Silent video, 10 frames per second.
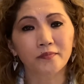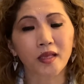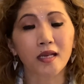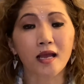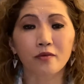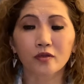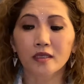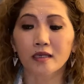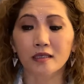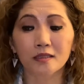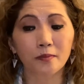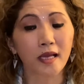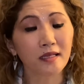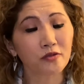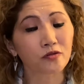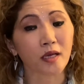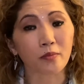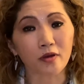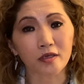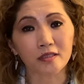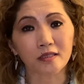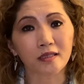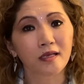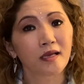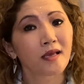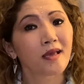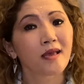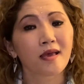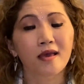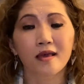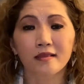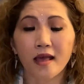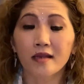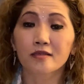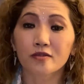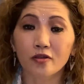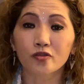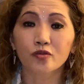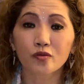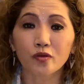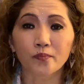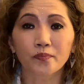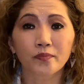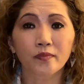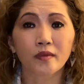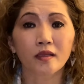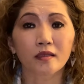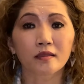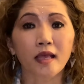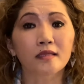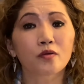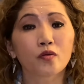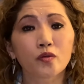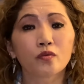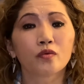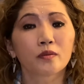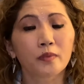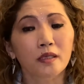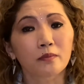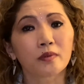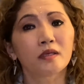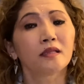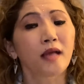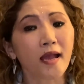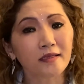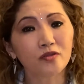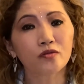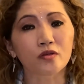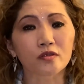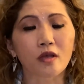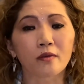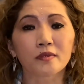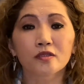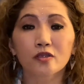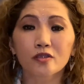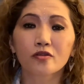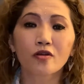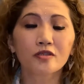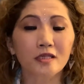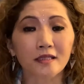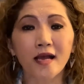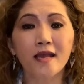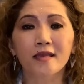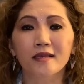And I would explain to that person, that is not true. That's how you were being blind to yourself. It's distortion, lie.